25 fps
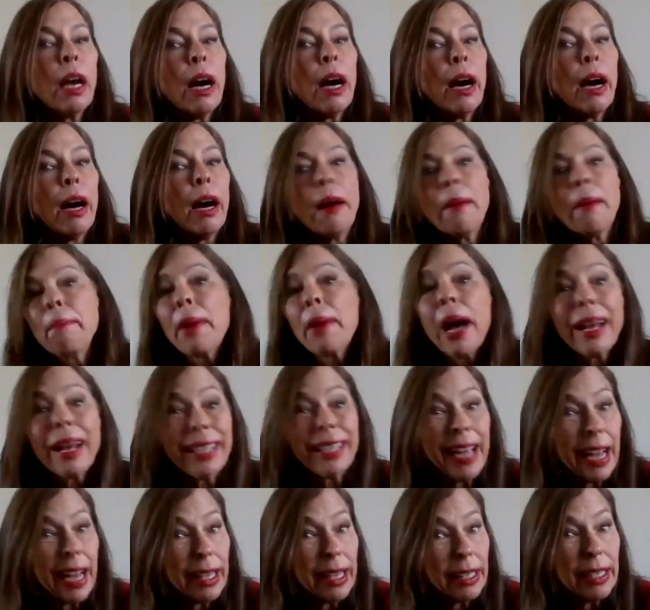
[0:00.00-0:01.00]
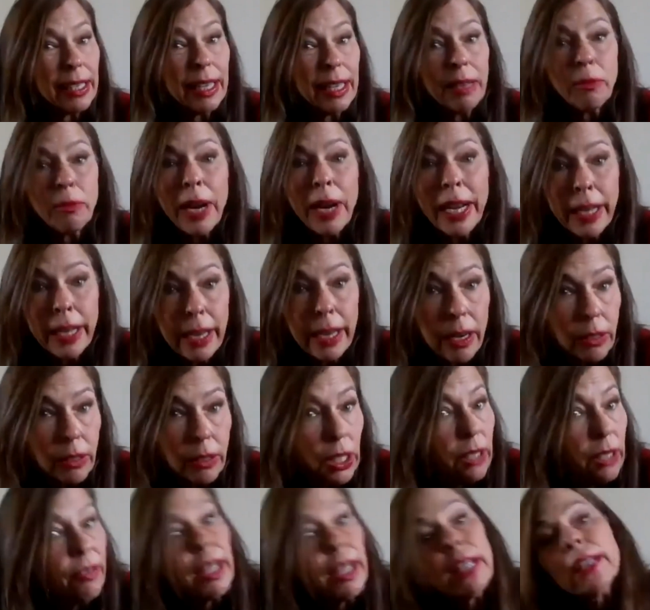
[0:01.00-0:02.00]
podcasting, radio
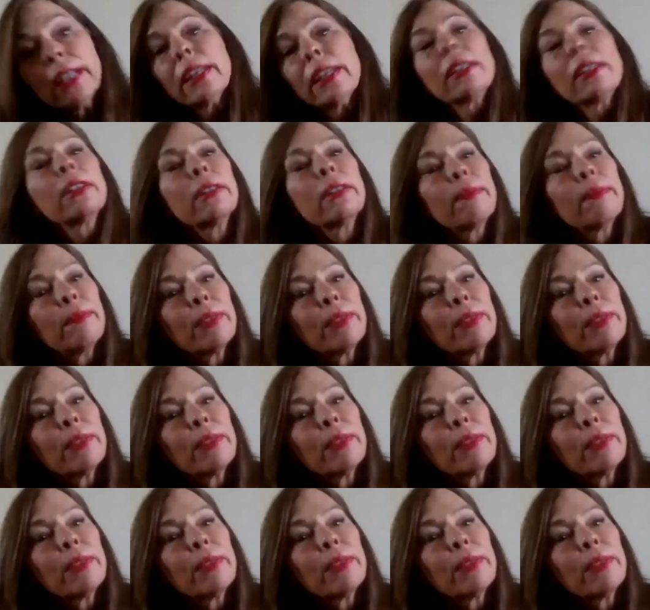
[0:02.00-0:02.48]
sphere.